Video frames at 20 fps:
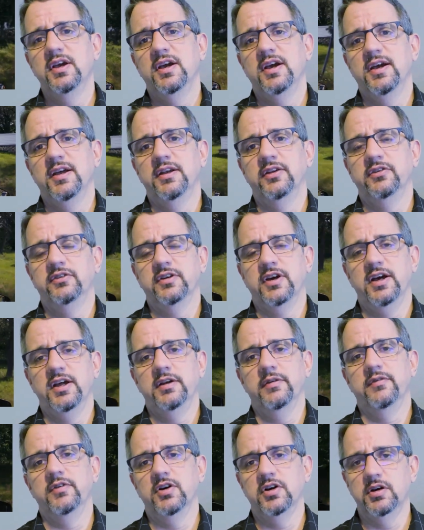and it's kind
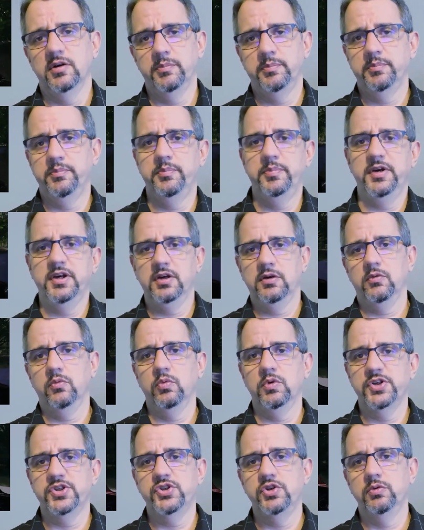of a pick
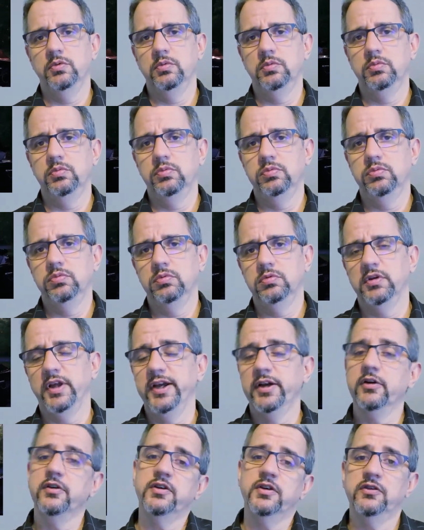what you
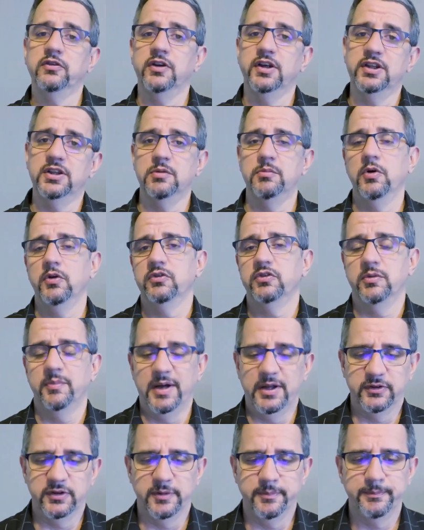like or dislike the most
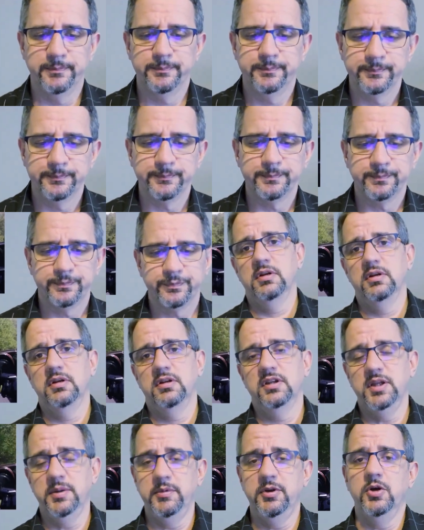about them.
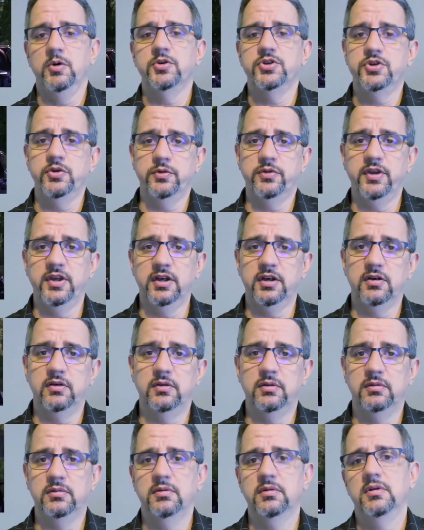Let me know what you think.
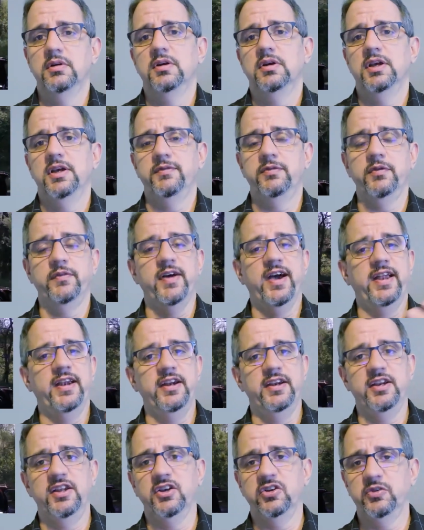If you've had
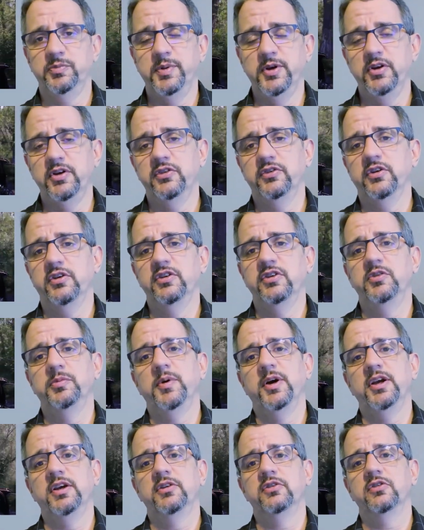any experience on these
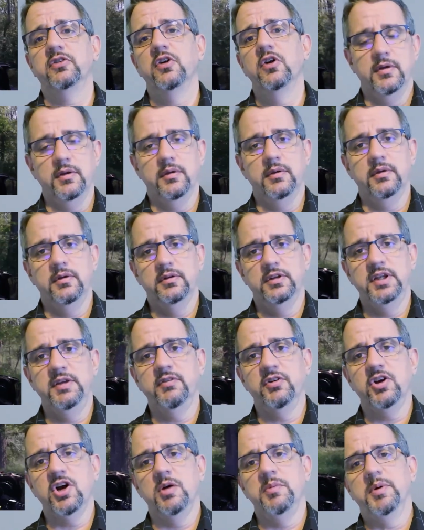bikes, leave a
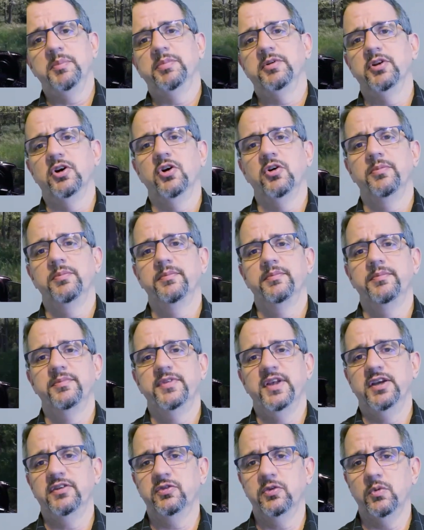comment below.
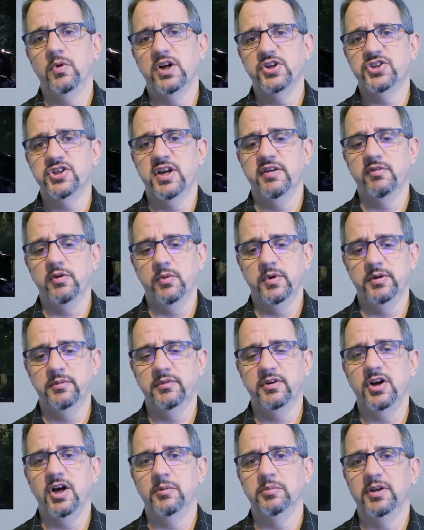Thanks for watching, everyone.
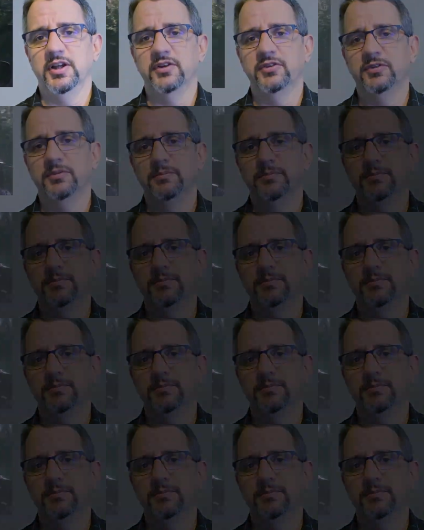God bless.